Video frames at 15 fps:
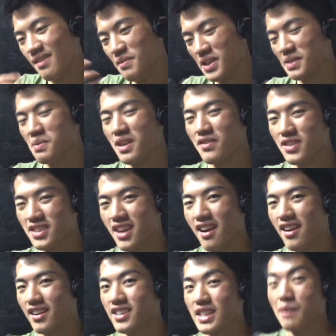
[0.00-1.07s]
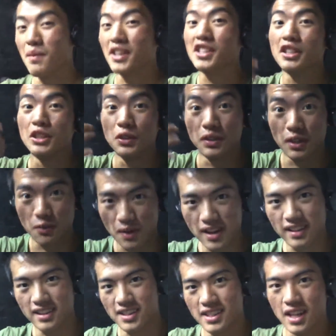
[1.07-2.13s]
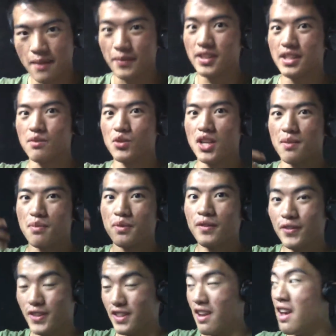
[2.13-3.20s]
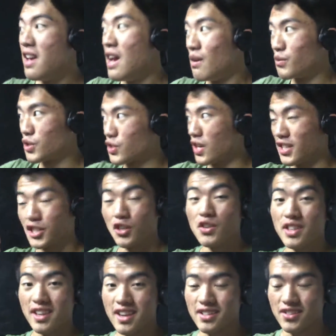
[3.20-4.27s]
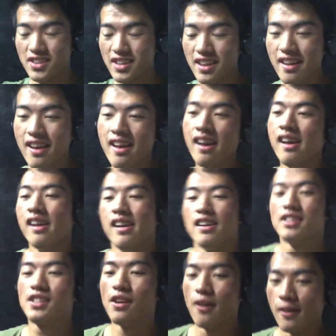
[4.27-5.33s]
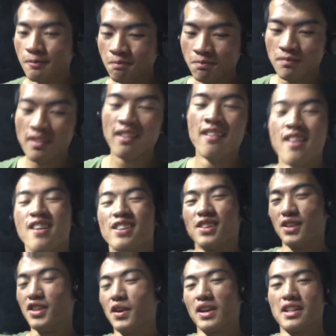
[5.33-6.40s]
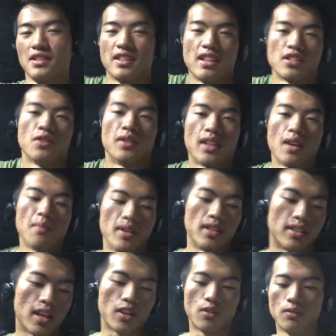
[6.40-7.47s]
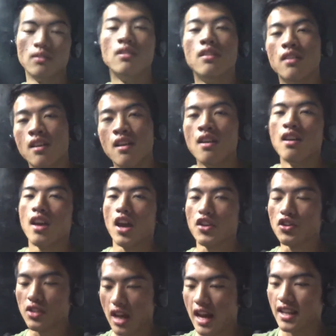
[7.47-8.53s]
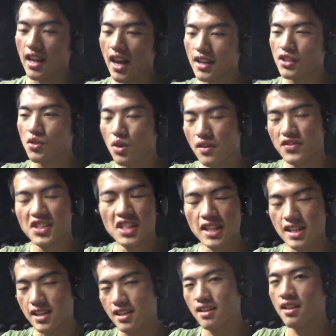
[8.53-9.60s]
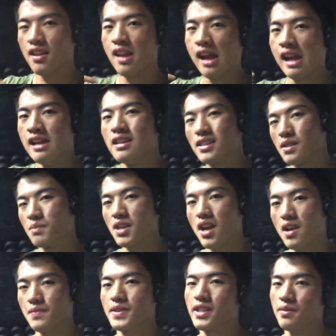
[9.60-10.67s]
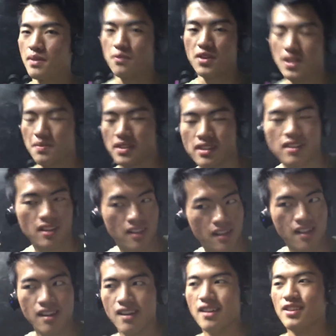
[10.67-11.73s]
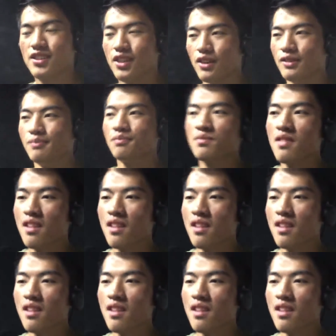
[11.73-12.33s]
makes me even tired because I'm actually doing it right this time because I'm trying to prove to you, I'm just trying to show you guys, right? So you know, guys, you guys know what that means. I sort of cheat sometimes in my reps. So